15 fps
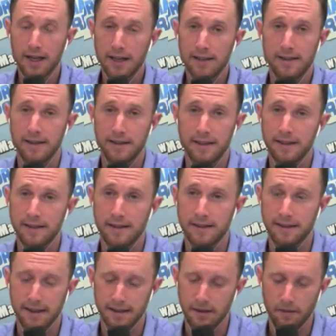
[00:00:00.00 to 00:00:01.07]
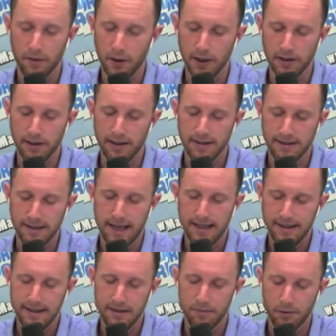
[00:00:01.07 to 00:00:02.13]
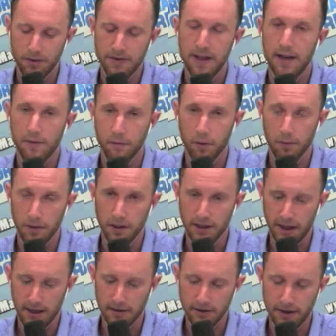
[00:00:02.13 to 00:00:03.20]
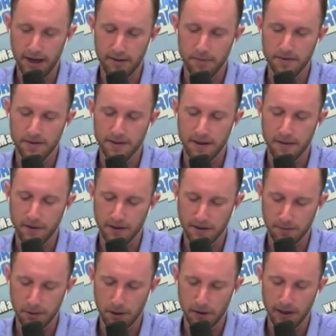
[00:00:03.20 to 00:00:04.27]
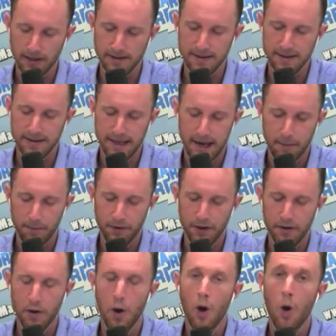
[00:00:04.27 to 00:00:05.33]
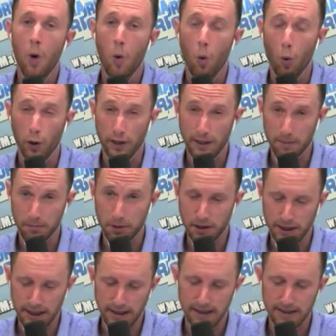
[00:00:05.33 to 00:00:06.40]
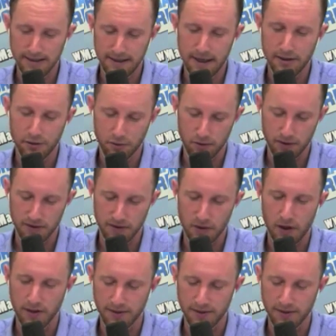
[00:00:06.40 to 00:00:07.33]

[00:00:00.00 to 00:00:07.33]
statistics that at the very least 19% of women in college campuses have experienced attempted or completed sexual assault